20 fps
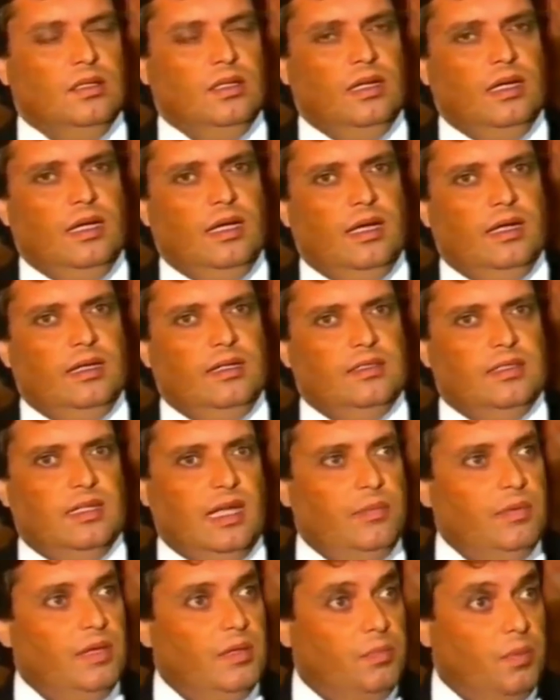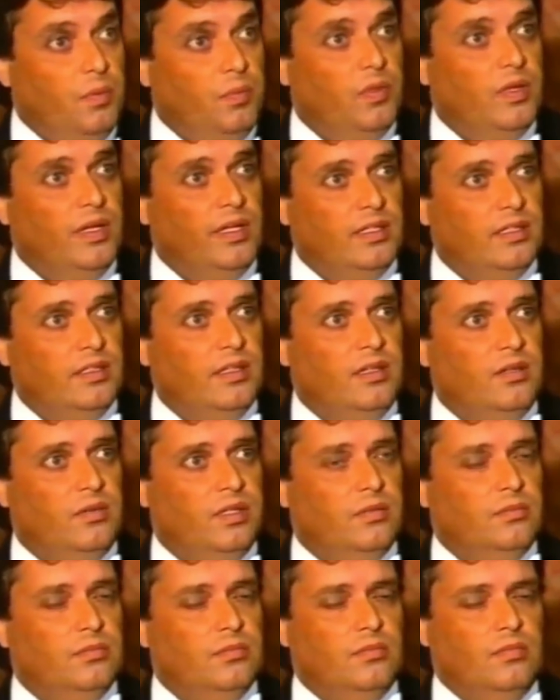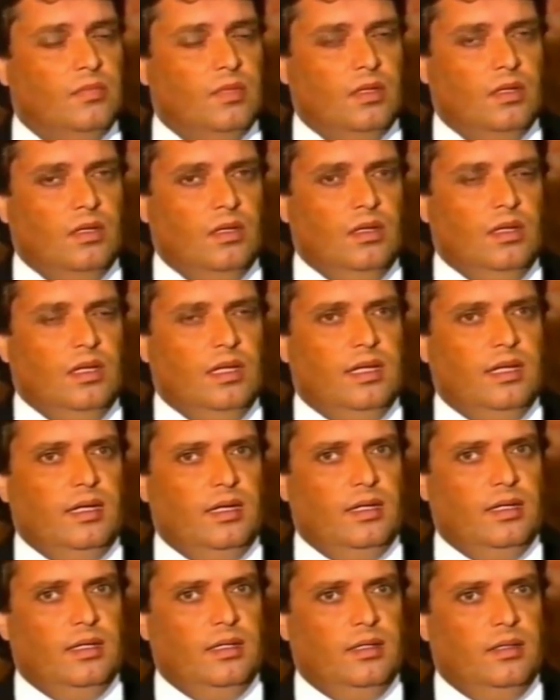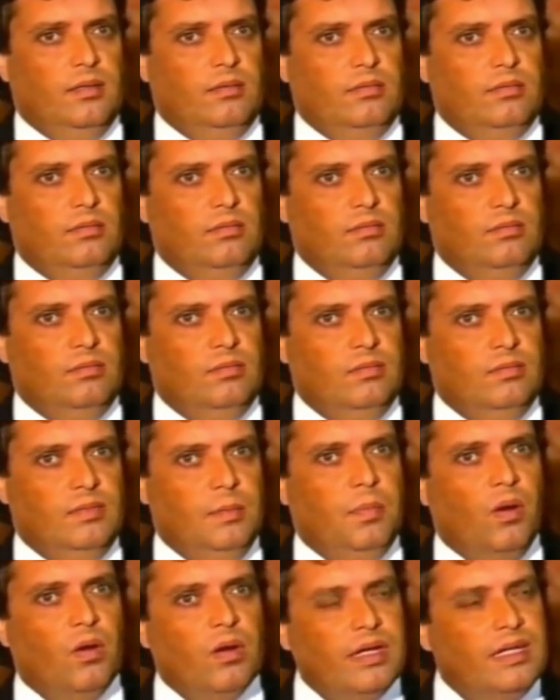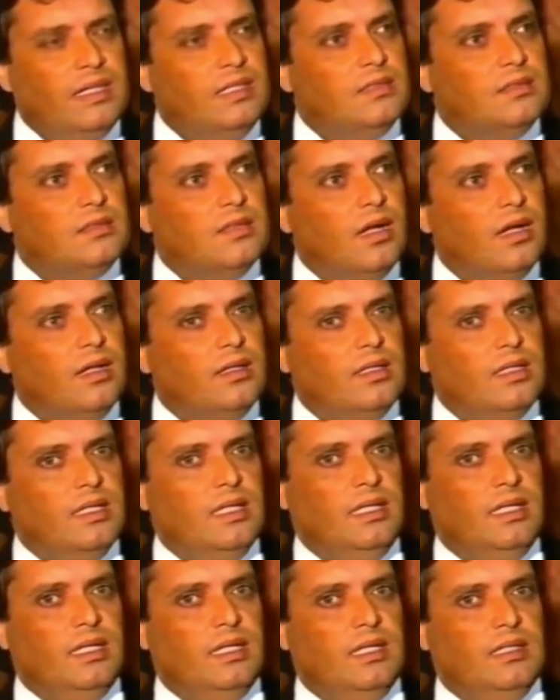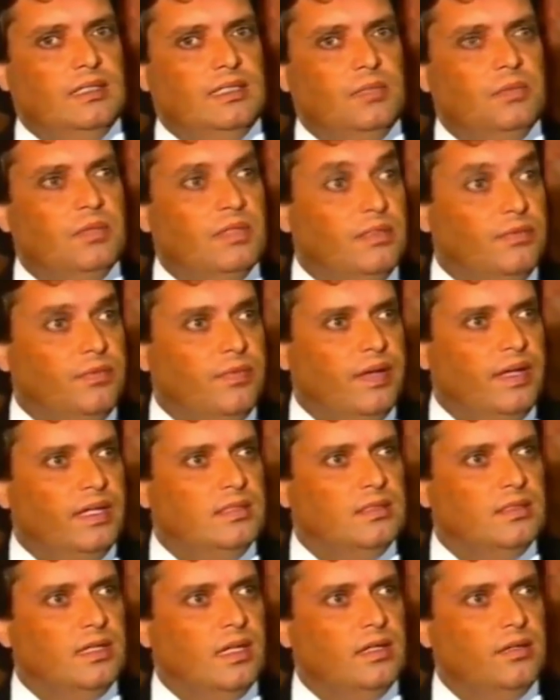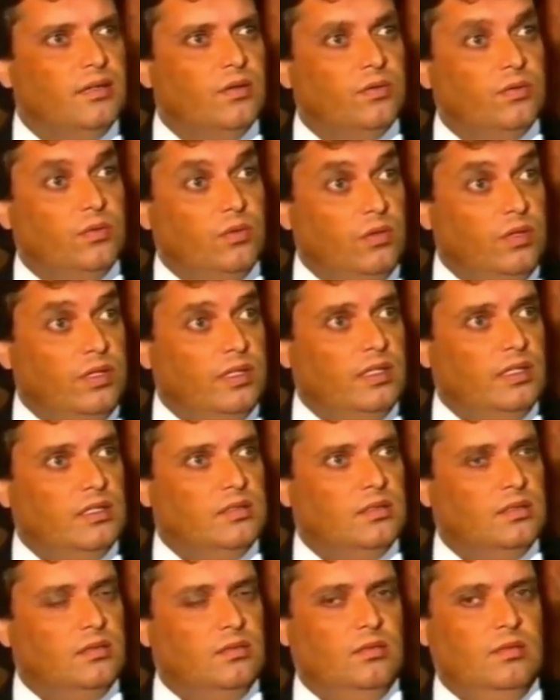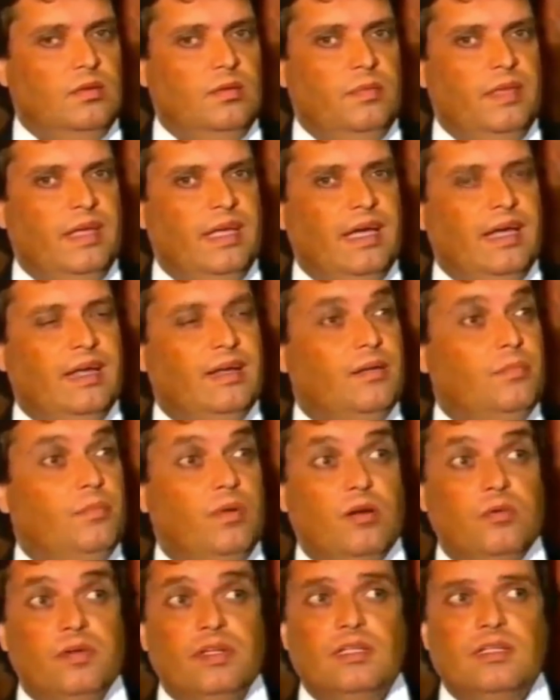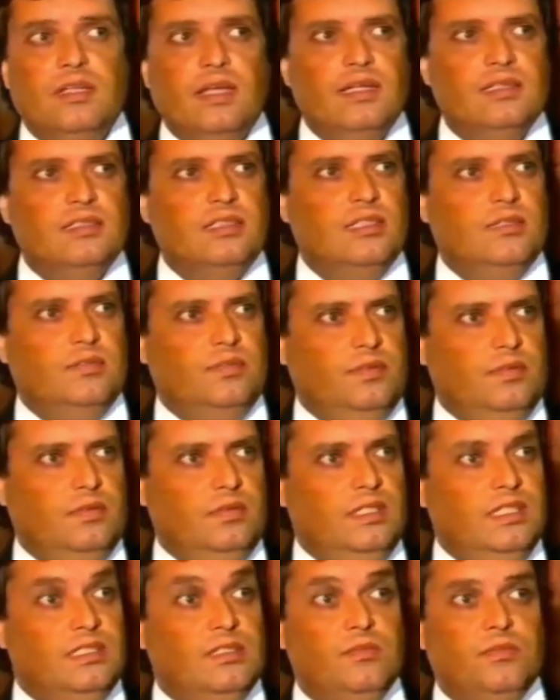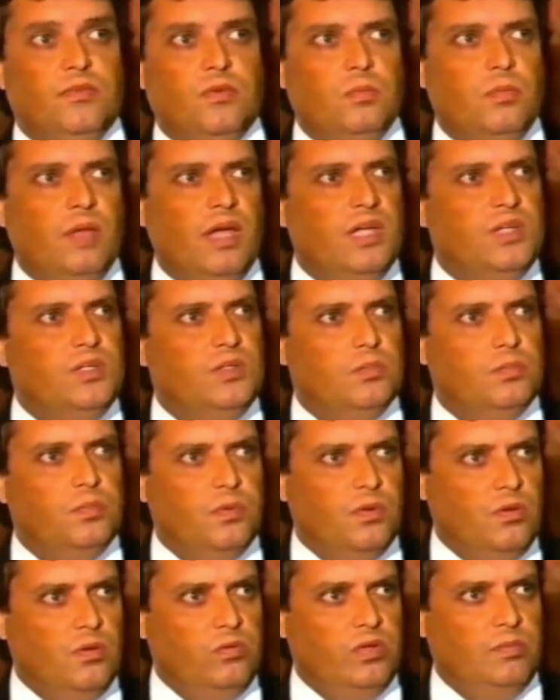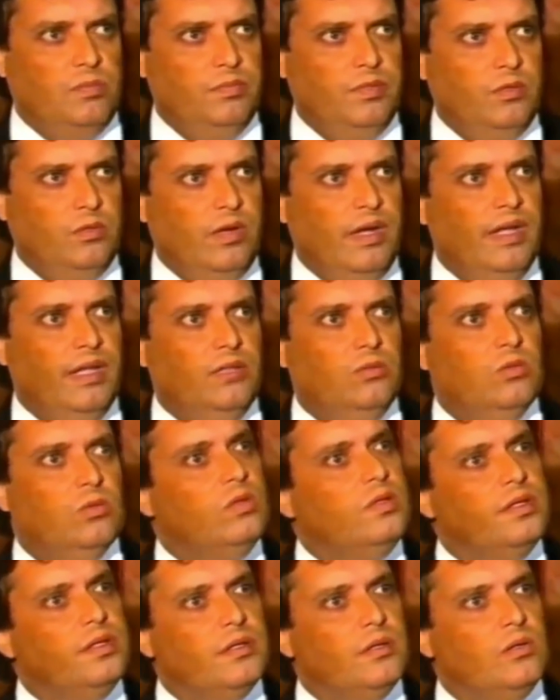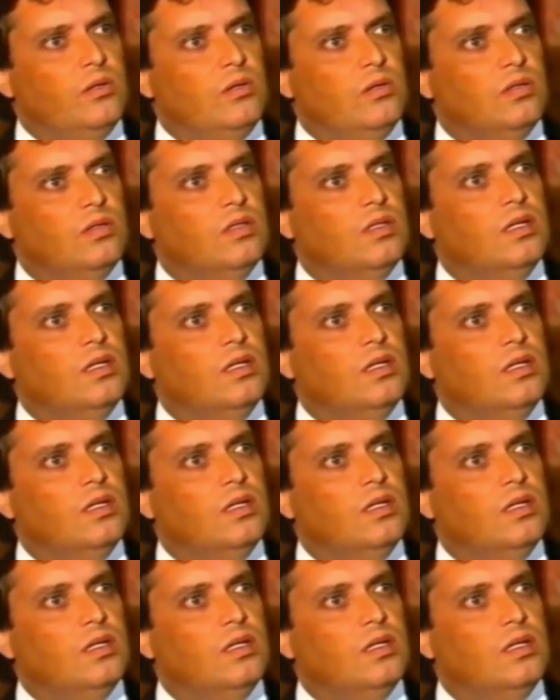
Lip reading: And it's a heavily populated area. The police and the civil defense and the authorities began a very intensive disinformation program, trying to ridicule